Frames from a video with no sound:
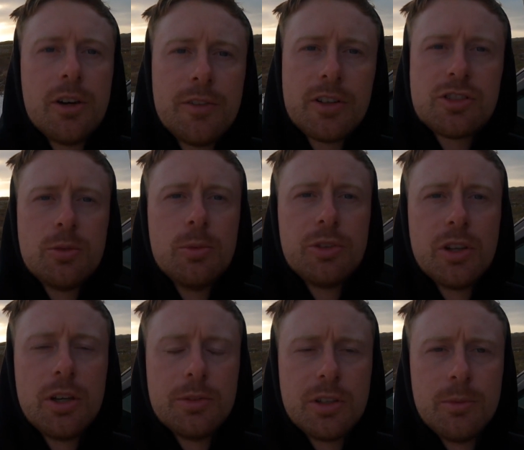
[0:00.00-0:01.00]
I've actually
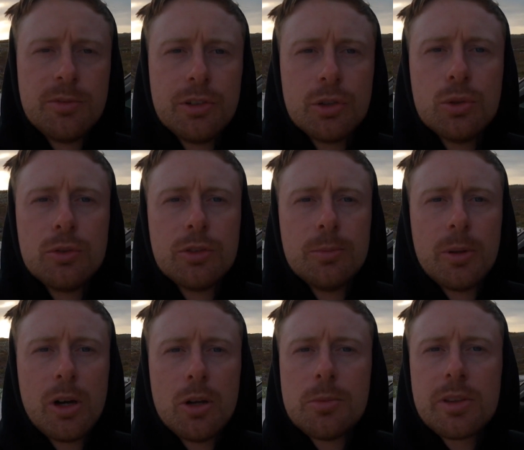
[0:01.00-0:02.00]
reserved some fuel from the
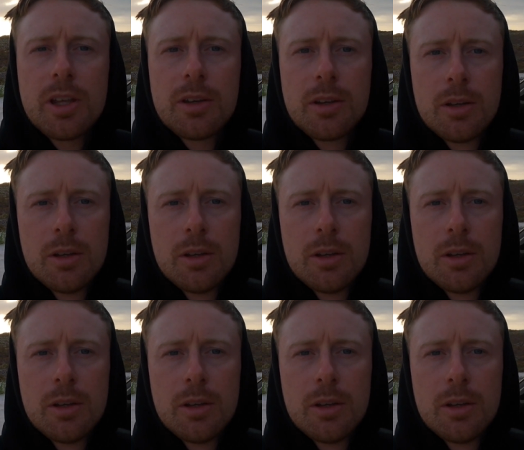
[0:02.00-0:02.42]
homestead,